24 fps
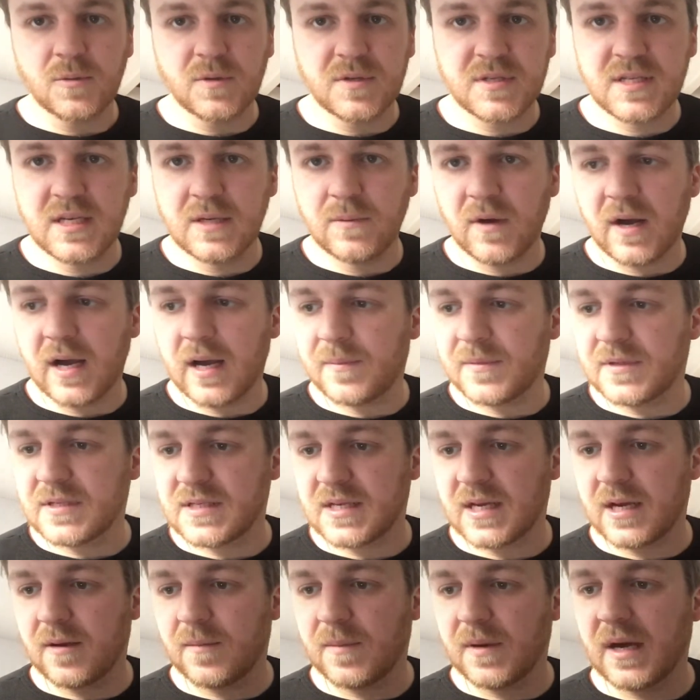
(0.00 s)
we'll see what happens
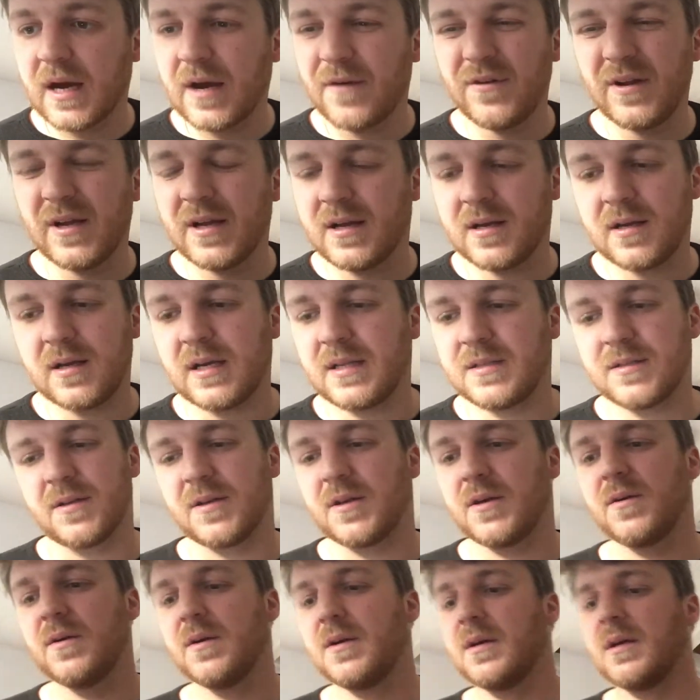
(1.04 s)
there, but I don't
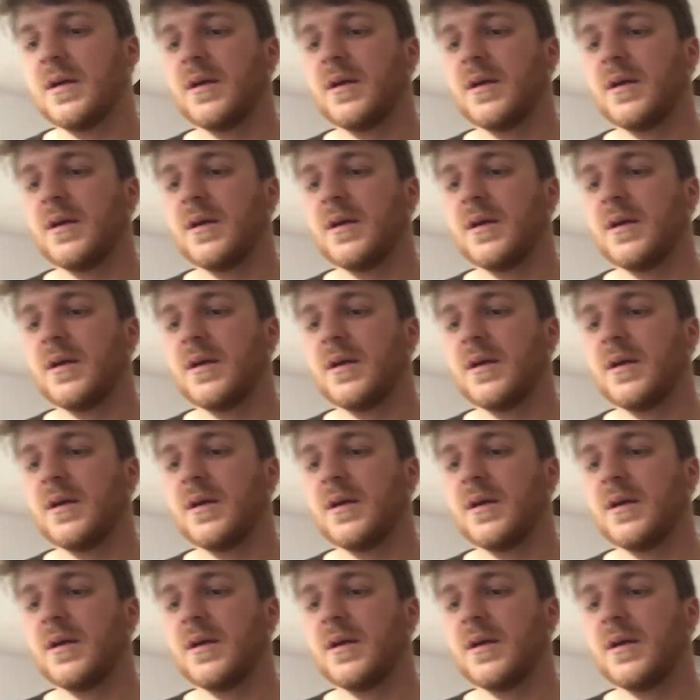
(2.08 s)
know.